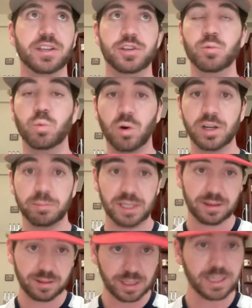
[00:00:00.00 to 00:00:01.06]
You want to be
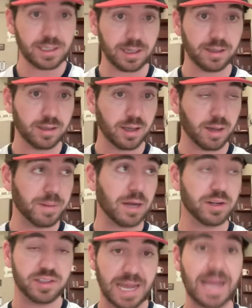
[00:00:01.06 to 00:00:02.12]
thinking
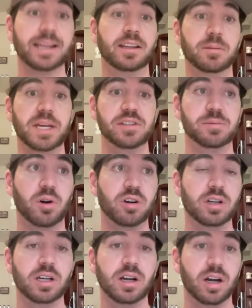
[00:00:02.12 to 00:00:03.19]
about attacking the
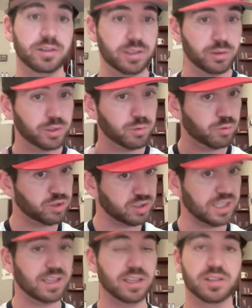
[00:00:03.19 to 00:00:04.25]
baseball until you
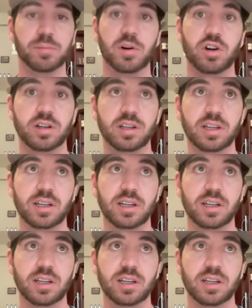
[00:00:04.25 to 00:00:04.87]
see that it's a ball,